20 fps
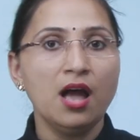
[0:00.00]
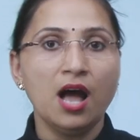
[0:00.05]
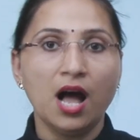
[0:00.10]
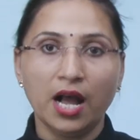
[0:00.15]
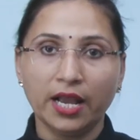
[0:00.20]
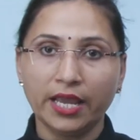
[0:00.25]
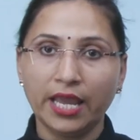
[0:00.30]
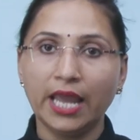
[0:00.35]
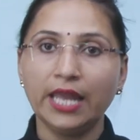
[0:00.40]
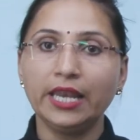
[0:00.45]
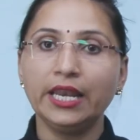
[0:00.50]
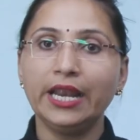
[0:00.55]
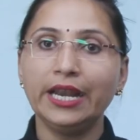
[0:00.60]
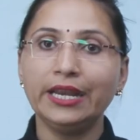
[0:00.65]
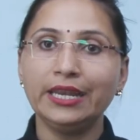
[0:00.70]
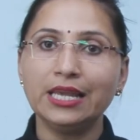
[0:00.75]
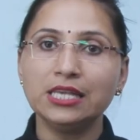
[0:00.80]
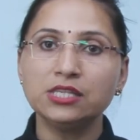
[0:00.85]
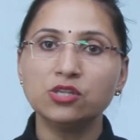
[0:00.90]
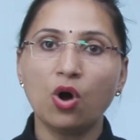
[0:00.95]
Again,
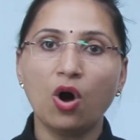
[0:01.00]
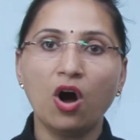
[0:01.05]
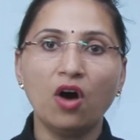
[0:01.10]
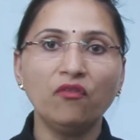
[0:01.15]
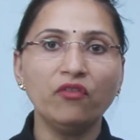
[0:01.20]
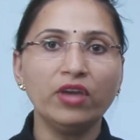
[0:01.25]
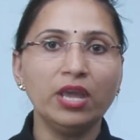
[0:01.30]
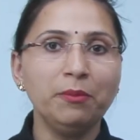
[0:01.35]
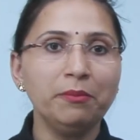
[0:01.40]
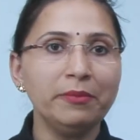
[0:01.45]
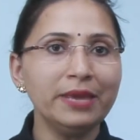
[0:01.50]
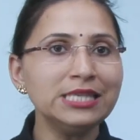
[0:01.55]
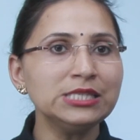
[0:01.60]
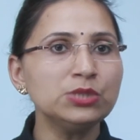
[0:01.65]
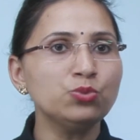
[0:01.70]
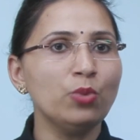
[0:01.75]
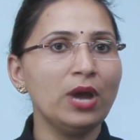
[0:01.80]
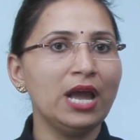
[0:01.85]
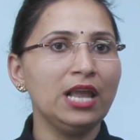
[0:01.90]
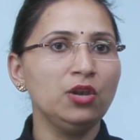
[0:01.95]
it is of
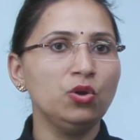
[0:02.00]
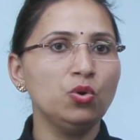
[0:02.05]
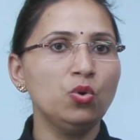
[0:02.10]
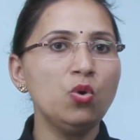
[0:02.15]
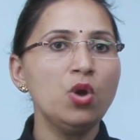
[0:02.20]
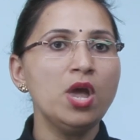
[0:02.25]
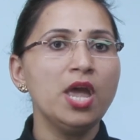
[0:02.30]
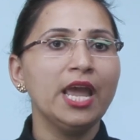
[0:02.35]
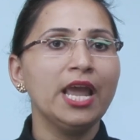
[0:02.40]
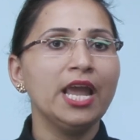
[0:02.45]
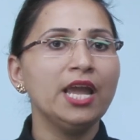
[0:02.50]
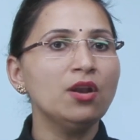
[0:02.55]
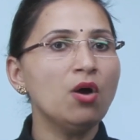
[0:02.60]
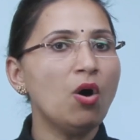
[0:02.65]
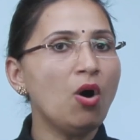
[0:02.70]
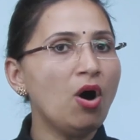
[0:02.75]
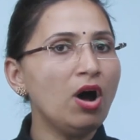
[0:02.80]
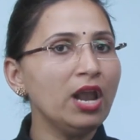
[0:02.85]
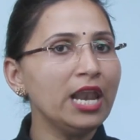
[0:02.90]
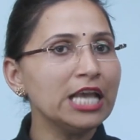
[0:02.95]
immense value in
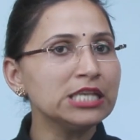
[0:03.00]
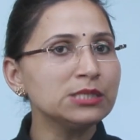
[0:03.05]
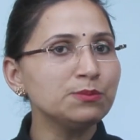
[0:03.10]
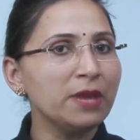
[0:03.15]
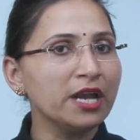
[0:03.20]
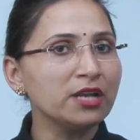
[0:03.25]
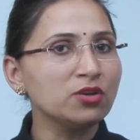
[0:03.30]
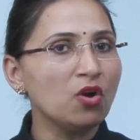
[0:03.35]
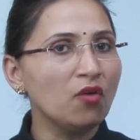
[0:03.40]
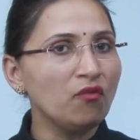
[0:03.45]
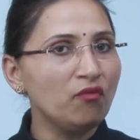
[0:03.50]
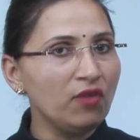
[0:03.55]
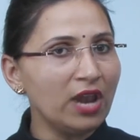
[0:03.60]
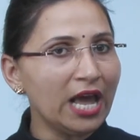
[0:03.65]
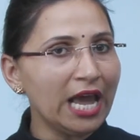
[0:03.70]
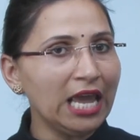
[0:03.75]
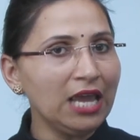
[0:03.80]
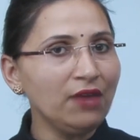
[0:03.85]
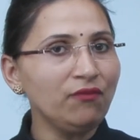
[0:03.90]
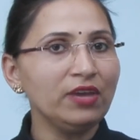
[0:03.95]
all aspects of
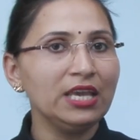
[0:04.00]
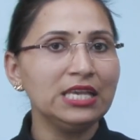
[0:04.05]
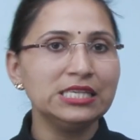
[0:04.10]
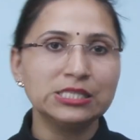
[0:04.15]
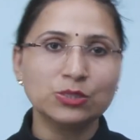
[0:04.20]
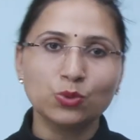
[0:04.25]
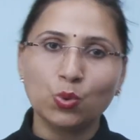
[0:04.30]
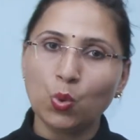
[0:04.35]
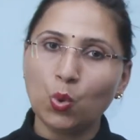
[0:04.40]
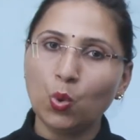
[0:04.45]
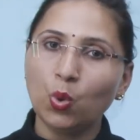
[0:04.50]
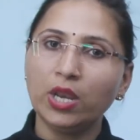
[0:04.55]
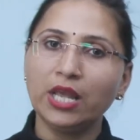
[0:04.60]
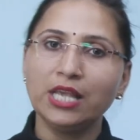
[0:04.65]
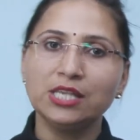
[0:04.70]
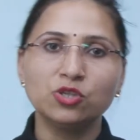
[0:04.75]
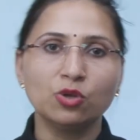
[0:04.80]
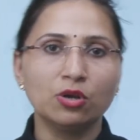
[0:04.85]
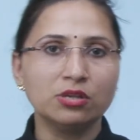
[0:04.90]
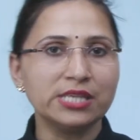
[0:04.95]
life, in school,
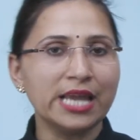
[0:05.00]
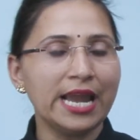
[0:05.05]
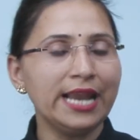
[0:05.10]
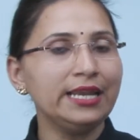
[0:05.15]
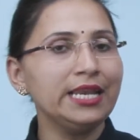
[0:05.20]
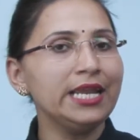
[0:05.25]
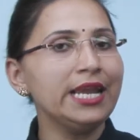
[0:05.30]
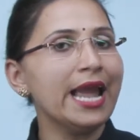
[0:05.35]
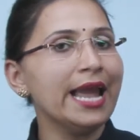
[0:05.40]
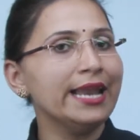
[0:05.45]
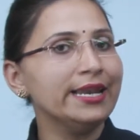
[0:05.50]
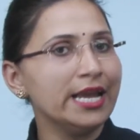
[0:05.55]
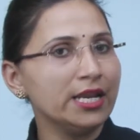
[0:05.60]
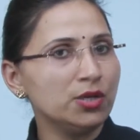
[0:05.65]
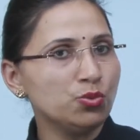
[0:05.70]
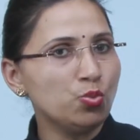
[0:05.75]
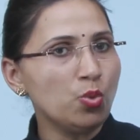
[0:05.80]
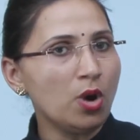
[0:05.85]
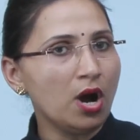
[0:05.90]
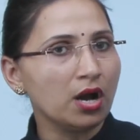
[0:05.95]
in society, and
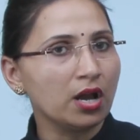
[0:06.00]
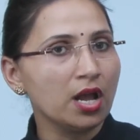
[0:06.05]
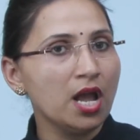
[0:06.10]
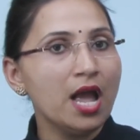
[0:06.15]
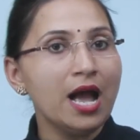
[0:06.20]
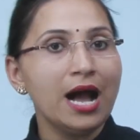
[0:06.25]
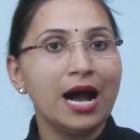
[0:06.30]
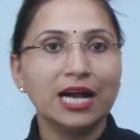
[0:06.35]
at work.